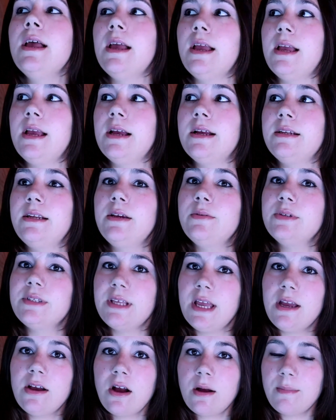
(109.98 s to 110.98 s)
and he was
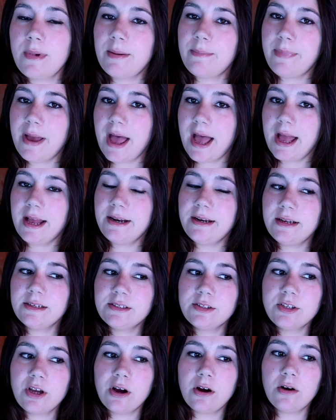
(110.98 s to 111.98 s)
laying on my bed.
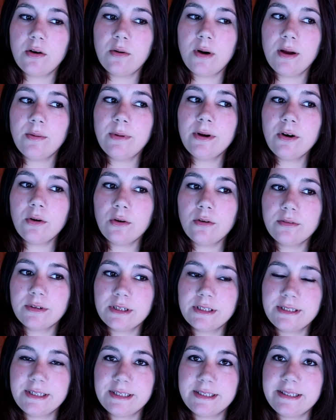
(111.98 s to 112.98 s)
So I went
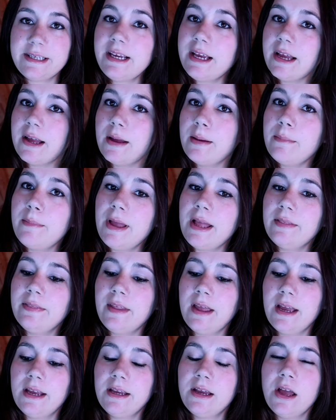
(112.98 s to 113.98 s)
over to see him, and
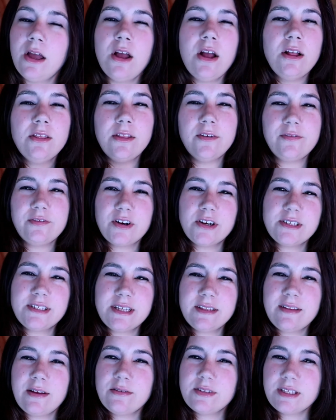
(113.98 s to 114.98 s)
like the first
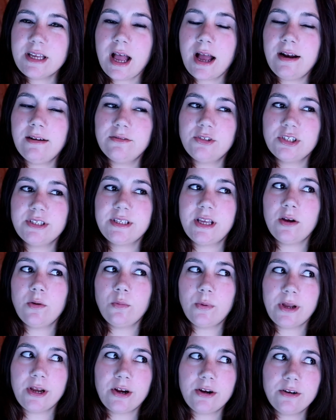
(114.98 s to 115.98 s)
thing that was kind of just like
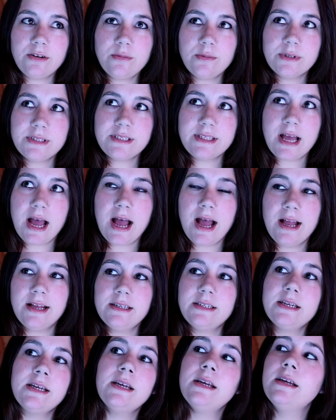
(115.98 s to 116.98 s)
weird was
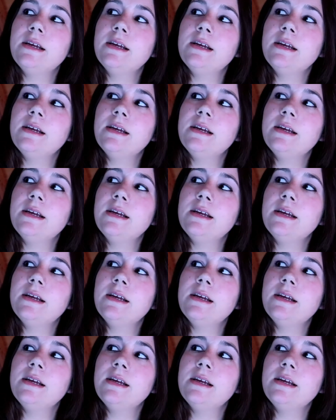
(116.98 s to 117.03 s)
that